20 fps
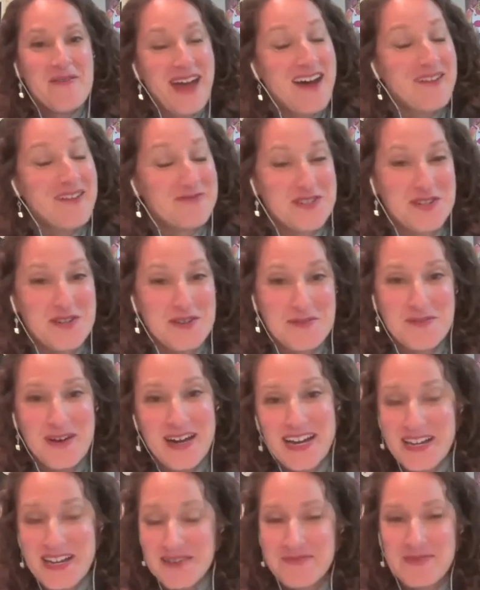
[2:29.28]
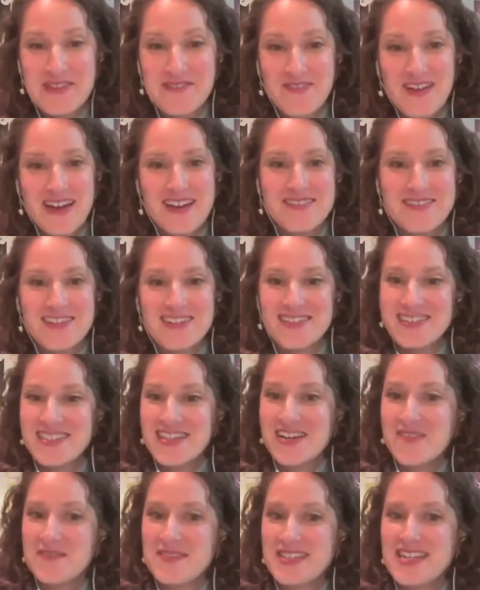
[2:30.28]
After Hawaii, we found
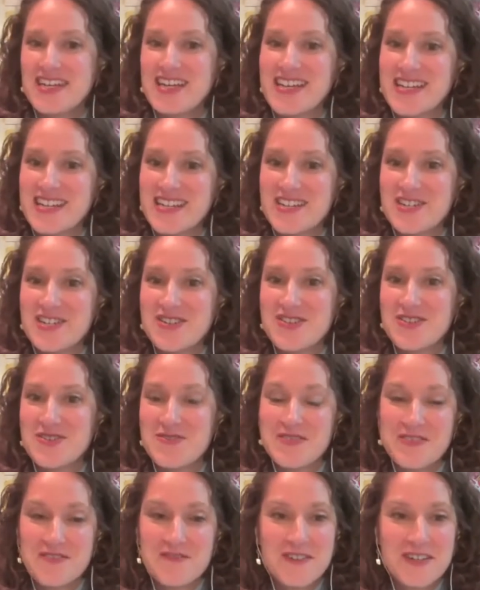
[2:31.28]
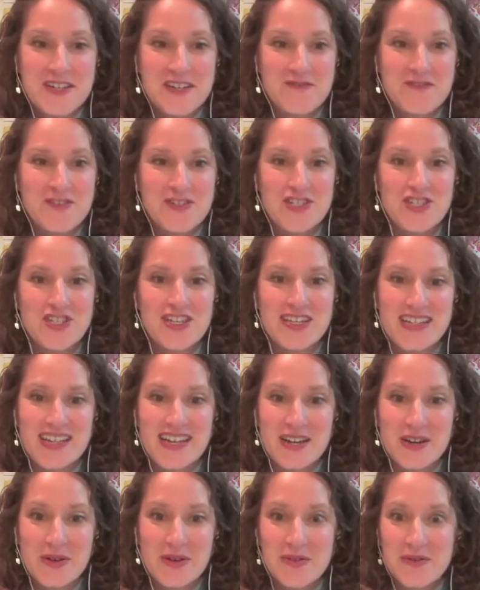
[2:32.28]
ourselves in Norfolk,
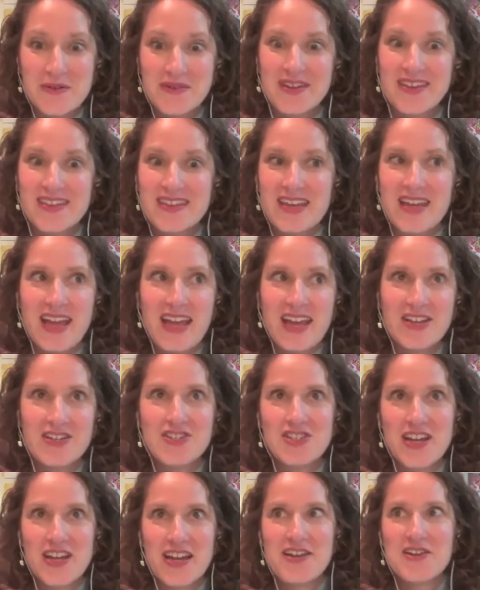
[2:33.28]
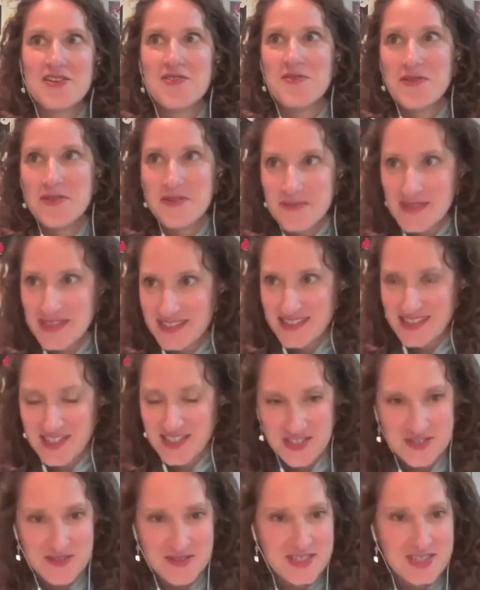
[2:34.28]
Virginia, with a ginormous
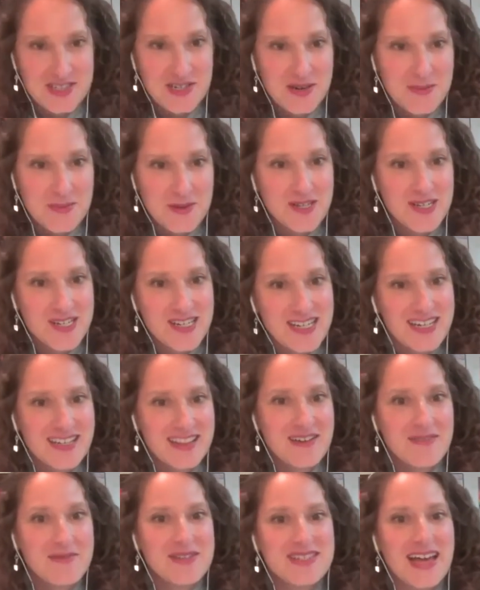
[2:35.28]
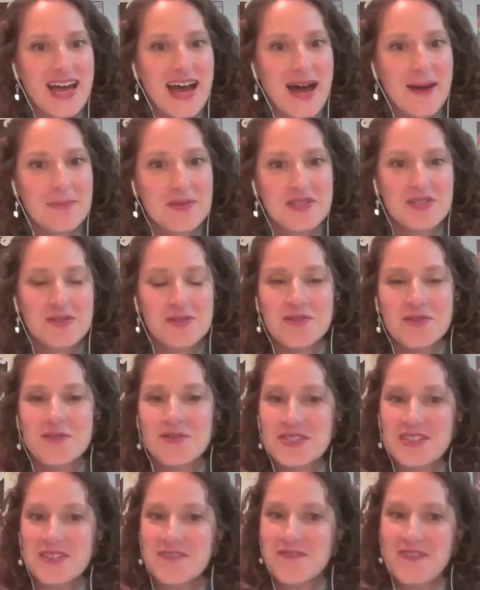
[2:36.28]
Jewish community that was
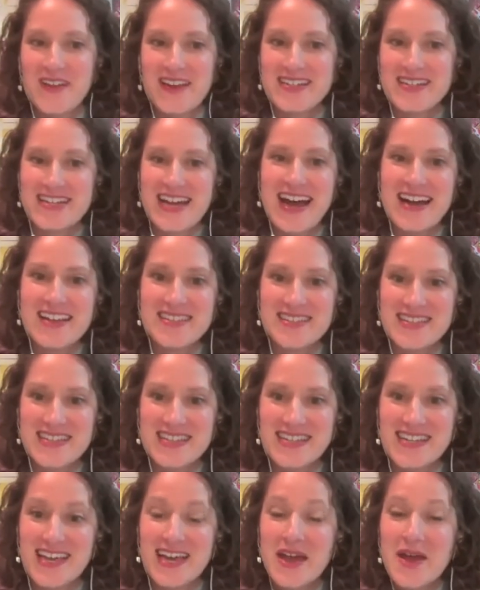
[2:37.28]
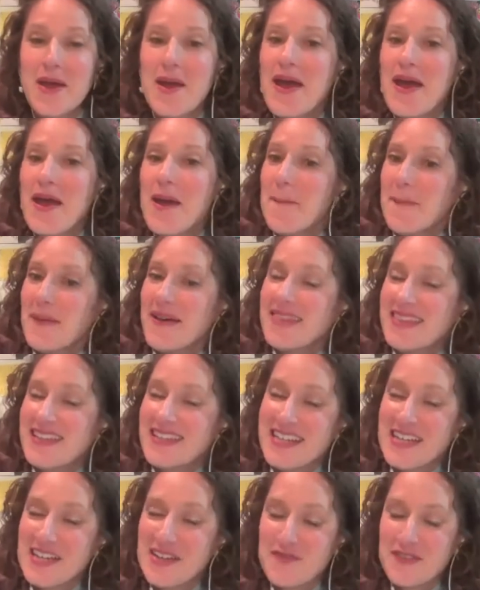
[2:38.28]
absolutely fantastic. But the
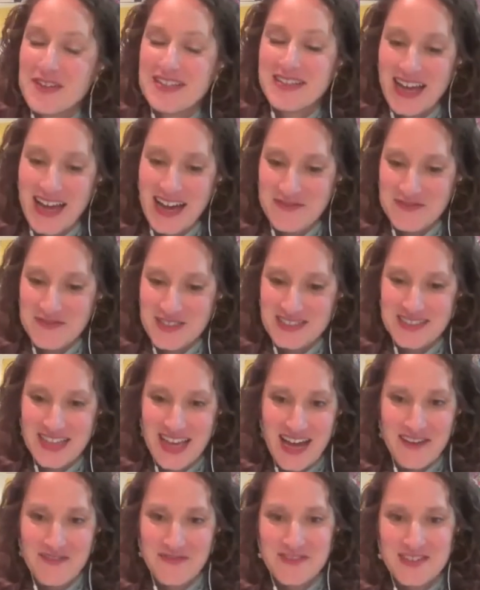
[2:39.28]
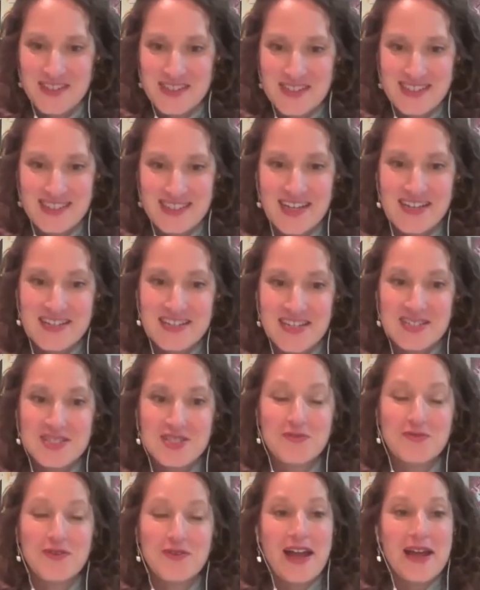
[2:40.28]
Navy laughed and sent us
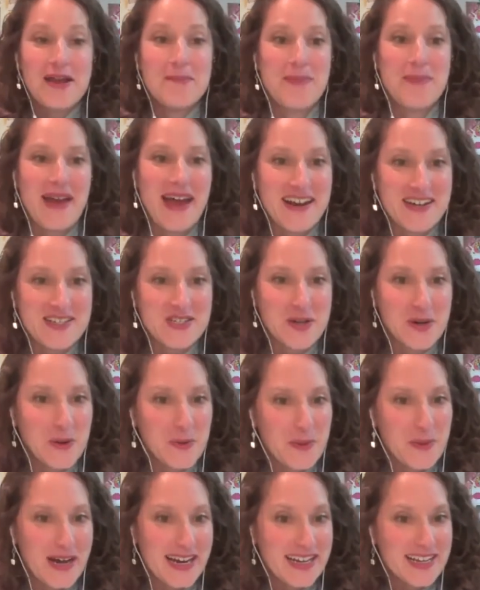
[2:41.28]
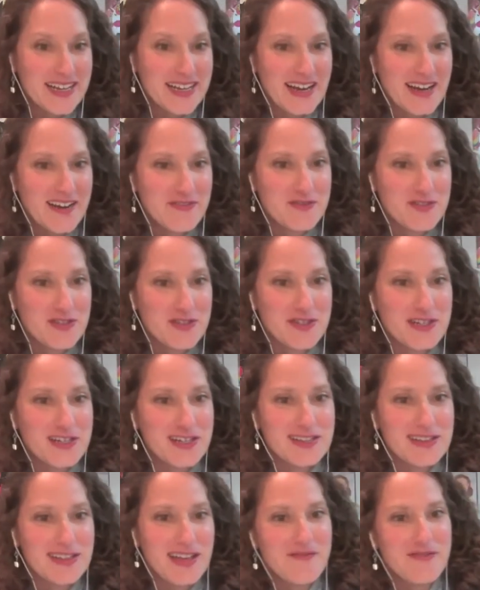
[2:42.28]
right back to Hawaii after
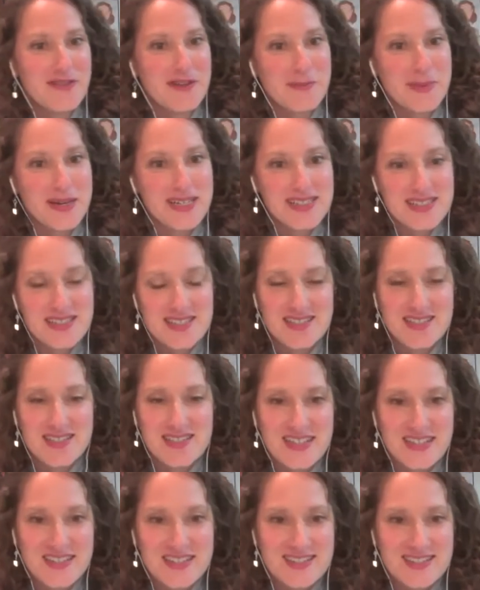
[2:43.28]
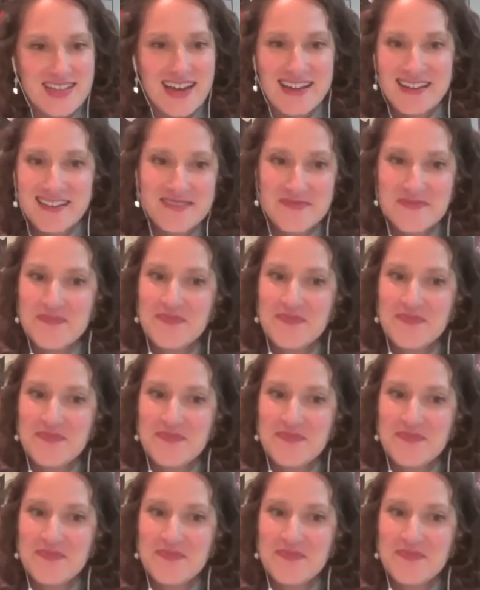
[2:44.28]
11 months stateside,